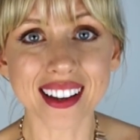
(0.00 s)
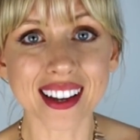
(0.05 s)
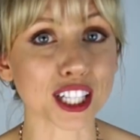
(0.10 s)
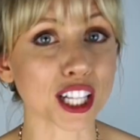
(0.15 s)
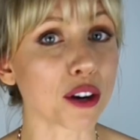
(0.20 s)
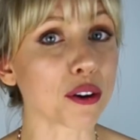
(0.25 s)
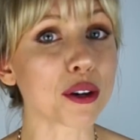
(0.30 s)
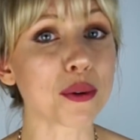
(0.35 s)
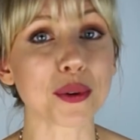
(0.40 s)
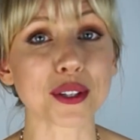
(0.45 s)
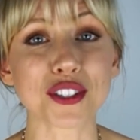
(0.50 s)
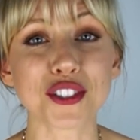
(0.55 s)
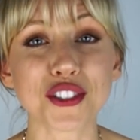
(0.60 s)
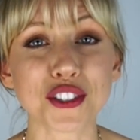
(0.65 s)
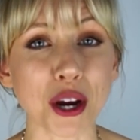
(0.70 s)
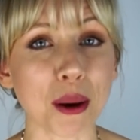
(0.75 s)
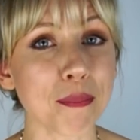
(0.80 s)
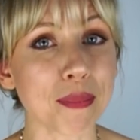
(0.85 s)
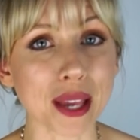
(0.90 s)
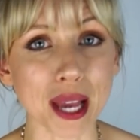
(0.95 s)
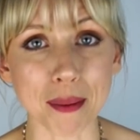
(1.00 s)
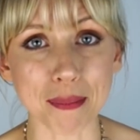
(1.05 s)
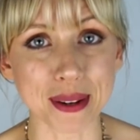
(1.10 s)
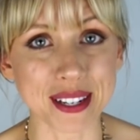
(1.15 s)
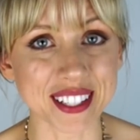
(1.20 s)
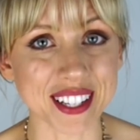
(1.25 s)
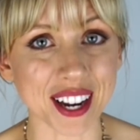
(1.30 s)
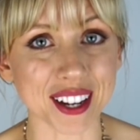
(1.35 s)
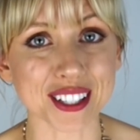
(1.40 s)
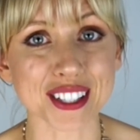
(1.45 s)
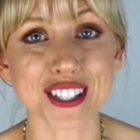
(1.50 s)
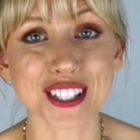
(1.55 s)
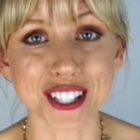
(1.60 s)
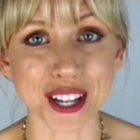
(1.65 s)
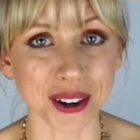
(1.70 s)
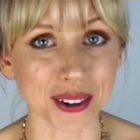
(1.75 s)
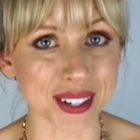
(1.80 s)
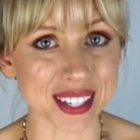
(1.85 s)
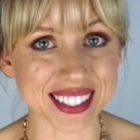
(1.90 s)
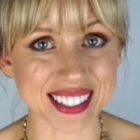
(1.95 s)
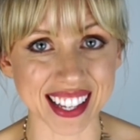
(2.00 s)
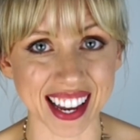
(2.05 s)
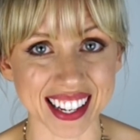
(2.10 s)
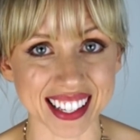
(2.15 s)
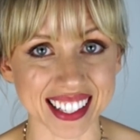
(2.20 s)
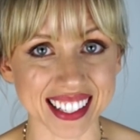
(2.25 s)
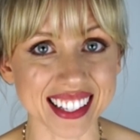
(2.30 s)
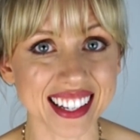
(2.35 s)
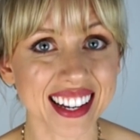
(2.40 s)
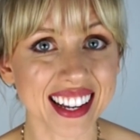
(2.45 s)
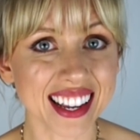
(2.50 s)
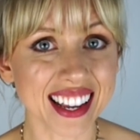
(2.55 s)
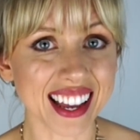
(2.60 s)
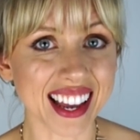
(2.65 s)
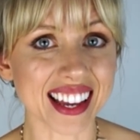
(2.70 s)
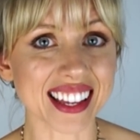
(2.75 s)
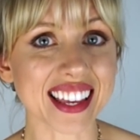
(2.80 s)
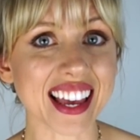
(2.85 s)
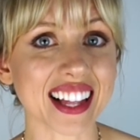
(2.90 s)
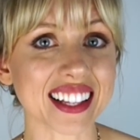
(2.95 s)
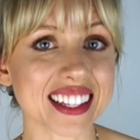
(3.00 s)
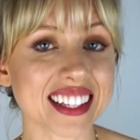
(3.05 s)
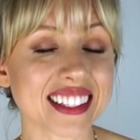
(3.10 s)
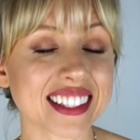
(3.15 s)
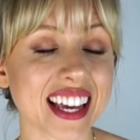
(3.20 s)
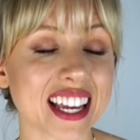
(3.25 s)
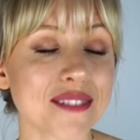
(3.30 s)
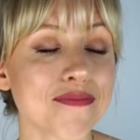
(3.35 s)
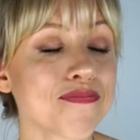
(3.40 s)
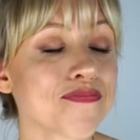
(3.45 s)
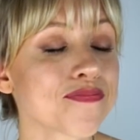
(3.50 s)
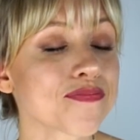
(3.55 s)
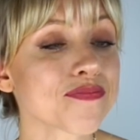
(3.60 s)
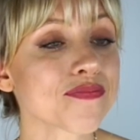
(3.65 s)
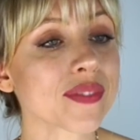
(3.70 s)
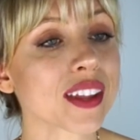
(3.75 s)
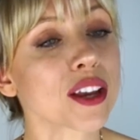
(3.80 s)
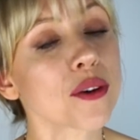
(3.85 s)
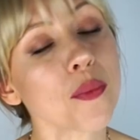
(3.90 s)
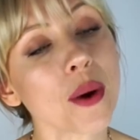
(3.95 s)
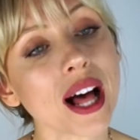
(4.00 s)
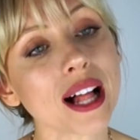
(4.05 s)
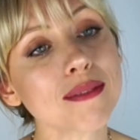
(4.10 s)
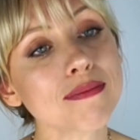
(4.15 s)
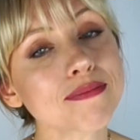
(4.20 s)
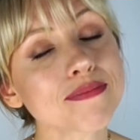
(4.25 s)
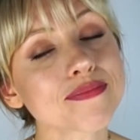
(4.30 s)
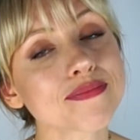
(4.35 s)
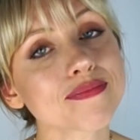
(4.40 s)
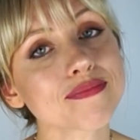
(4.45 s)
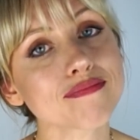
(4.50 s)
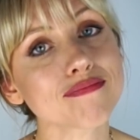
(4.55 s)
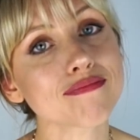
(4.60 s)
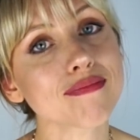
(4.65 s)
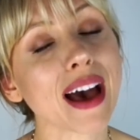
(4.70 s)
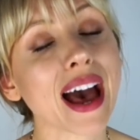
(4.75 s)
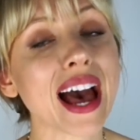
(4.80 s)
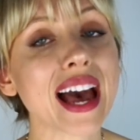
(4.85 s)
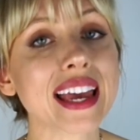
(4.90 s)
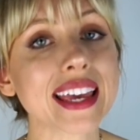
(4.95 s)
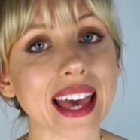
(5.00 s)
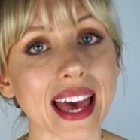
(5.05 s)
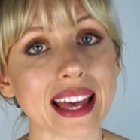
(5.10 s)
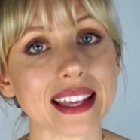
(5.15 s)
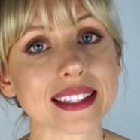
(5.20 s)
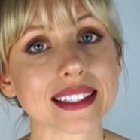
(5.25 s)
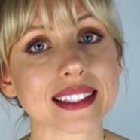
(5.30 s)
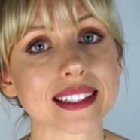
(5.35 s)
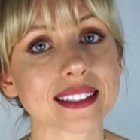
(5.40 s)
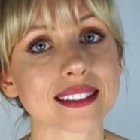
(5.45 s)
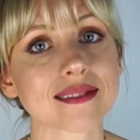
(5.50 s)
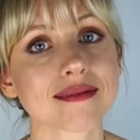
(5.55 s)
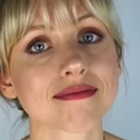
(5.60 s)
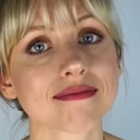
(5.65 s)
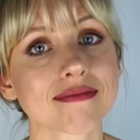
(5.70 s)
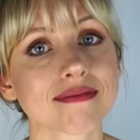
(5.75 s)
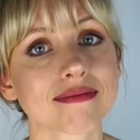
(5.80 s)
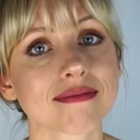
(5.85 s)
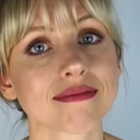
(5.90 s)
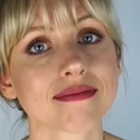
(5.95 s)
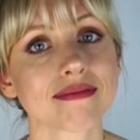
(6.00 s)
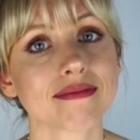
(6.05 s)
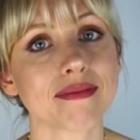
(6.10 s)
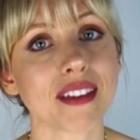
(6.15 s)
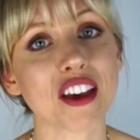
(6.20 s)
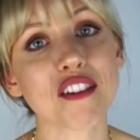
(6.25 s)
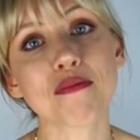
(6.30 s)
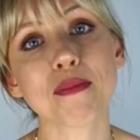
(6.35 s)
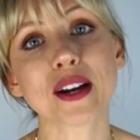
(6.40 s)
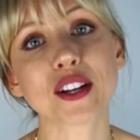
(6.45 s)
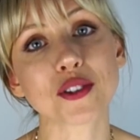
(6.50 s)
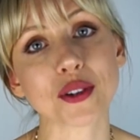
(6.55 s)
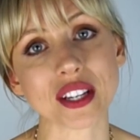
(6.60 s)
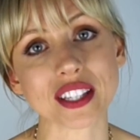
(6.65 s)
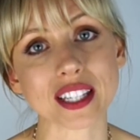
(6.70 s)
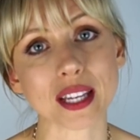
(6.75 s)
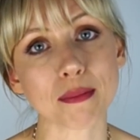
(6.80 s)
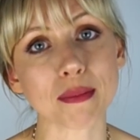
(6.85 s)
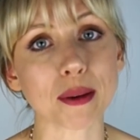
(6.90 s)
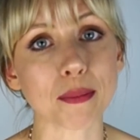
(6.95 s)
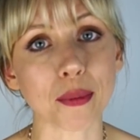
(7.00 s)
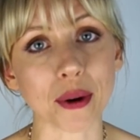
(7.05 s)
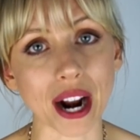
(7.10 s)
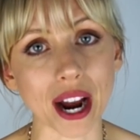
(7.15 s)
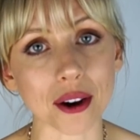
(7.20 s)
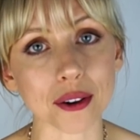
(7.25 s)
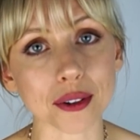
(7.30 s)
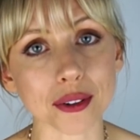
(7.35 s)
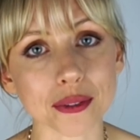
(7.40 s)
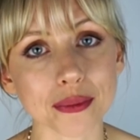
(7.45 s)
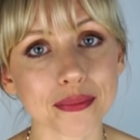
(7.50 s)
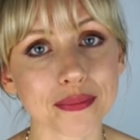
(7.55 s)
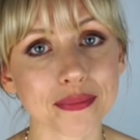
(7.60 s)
Chloe was jumping up and down so excited, and Kelly said, well, I guess, if my dress can be brown.